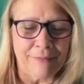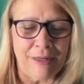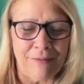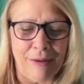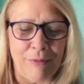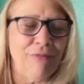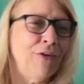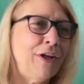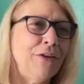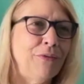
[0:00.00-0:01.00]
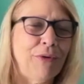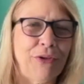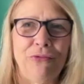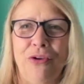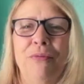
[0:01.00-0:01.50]
I forget what
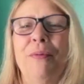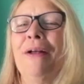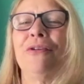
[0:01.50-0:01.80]
the dream's about.